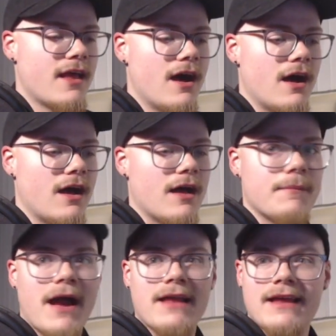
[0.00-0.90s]

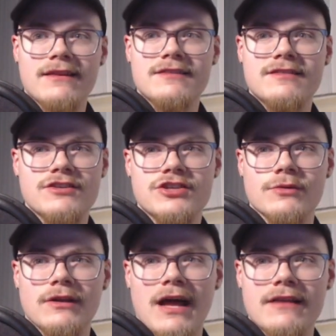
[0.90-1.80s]
I like Lizzie's
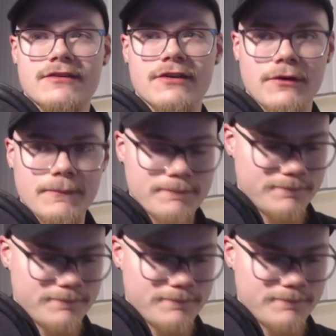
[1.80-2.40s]
shoe a lot, too.